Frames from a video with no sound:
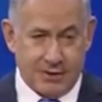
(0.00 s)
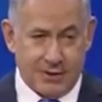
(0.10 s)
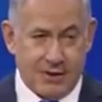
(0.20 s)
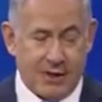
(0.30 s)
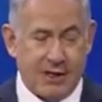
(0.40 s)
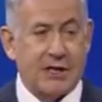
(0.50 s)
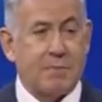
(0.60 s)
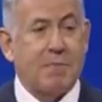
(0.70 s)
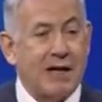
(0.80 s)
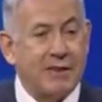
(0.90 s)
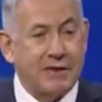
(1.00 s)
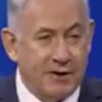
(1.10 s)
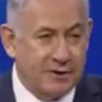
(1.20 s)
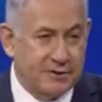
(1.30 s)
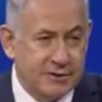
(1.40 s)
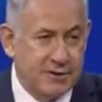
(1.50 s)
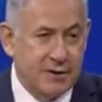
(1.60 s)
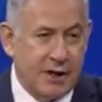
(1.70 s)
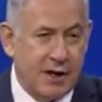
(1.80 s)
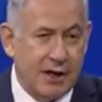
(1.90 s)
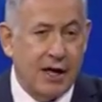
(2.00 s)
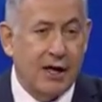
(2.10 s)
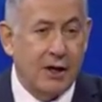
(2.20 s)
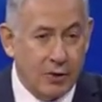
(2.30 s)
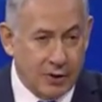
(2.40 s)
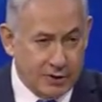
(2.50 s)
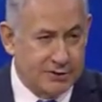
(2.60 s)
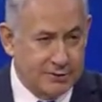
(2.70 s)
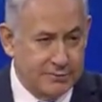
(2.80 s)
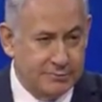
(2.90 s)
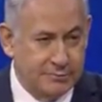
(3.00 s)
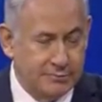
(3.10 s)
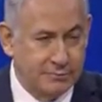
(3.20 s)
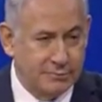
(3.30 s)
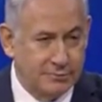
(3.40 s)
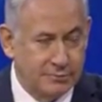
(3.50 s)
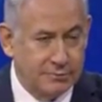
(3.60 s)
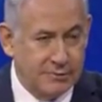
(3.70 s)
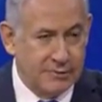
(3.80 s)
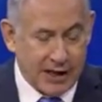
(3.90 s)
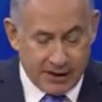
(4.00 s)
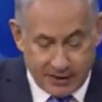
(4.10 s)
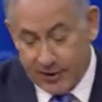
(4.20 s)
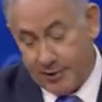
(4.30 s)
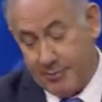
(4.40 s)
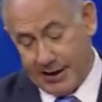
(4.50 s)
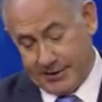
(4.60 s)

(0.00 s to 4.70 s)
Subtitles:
is that bad things are getting worse, and they're very bad.